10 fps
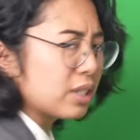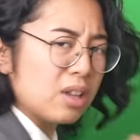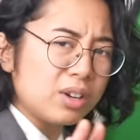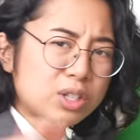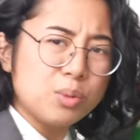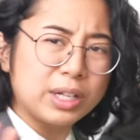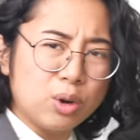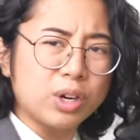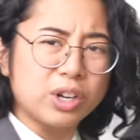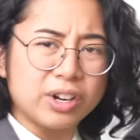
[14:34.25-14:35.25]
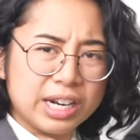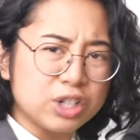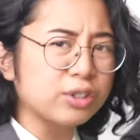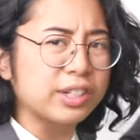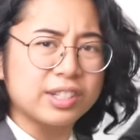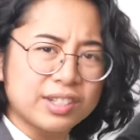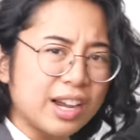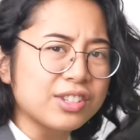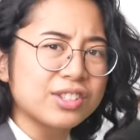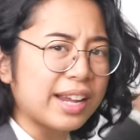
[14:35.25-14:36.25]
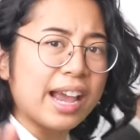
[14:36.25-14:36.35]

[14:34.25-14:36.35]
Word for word: as long as you ignore your initial disgust at